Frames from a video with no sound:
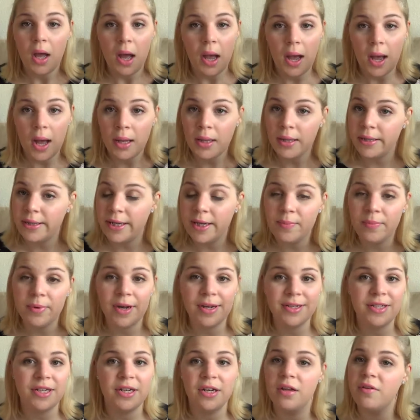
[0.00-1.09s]
holiday
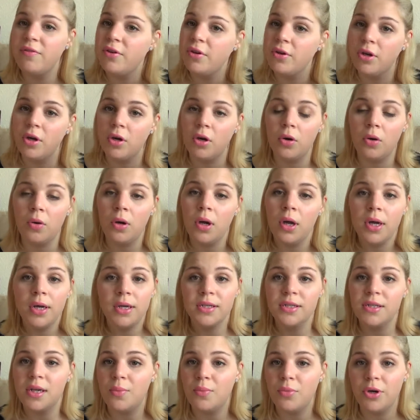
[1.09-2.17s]
present if you know
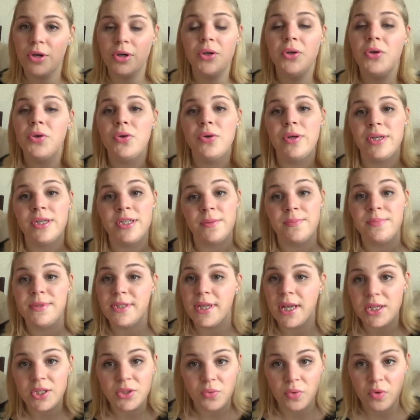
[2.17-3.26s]
someone who is
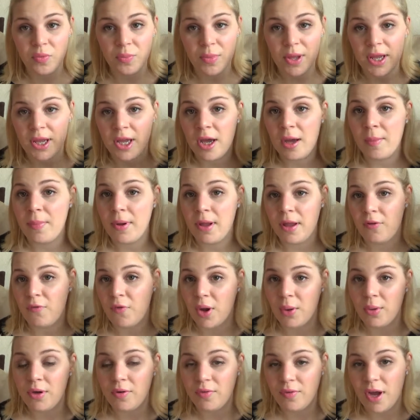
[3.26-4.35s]
obsessed with makeup. If
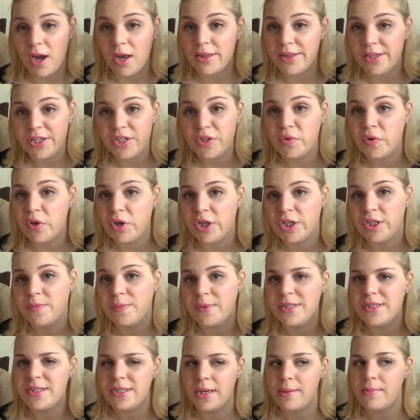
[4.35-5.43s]
I would have got this for
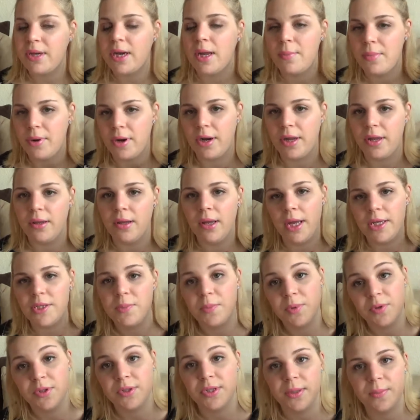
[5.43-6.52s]
Christmas, I mean I bought it as a
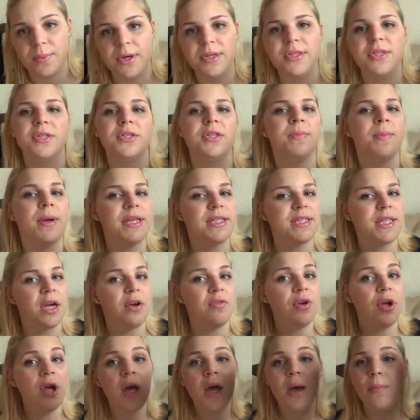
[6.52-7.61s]
birthday present to
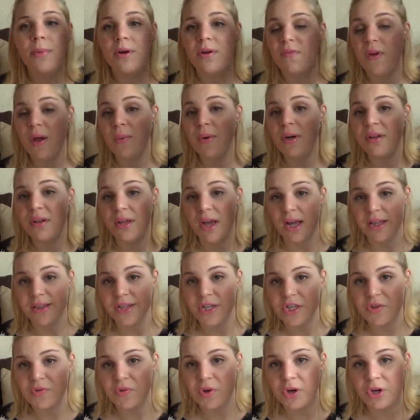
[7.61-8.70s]
myself, but if I would have got
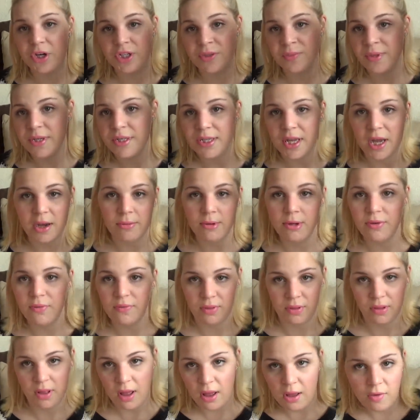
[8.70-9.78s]
this for Christmas, I would have
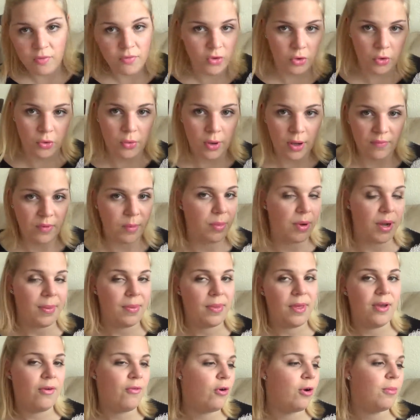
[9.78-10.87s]
loved whoever
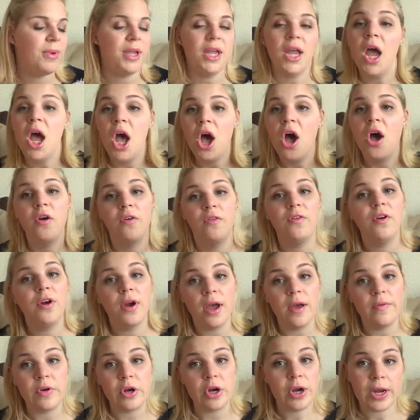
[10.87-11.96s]
bought that for me
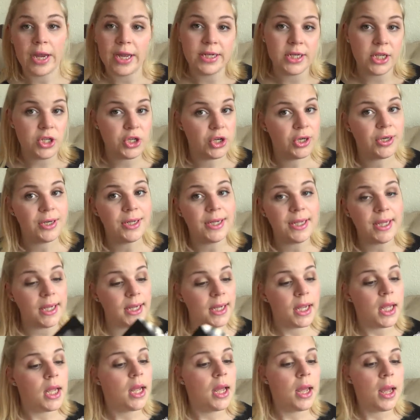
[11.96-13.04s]
forever and
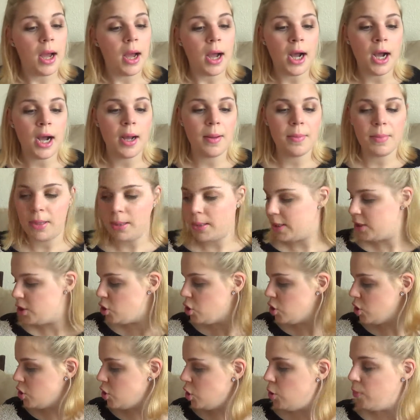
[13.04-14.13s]
eternity. Um, let's
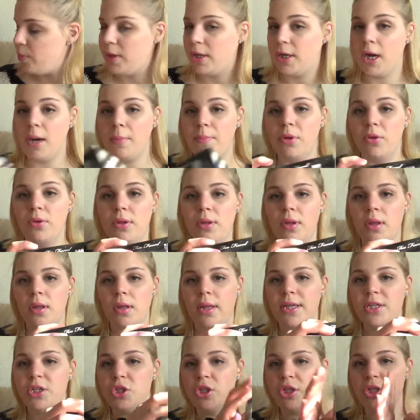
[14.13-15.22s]
just open it up. You,
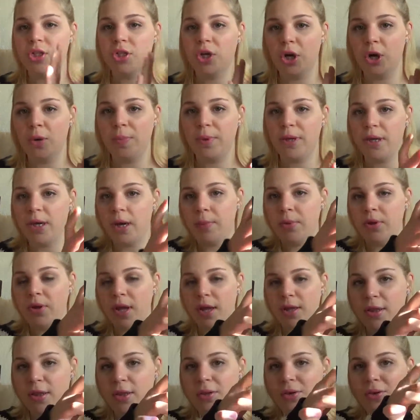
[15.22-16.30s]
let's just open it up. You
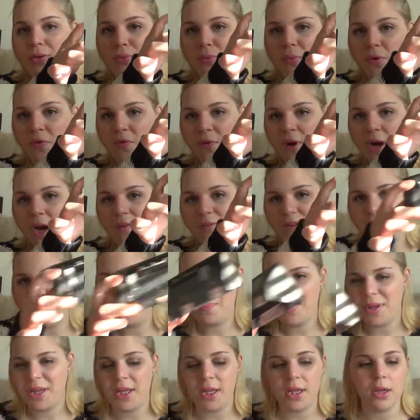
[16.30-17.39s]
the little roof off
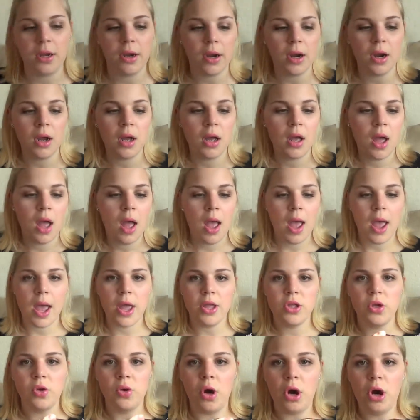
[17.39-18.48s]
up here
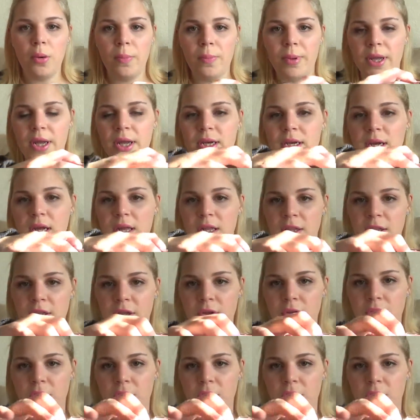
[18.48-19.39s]
and you open the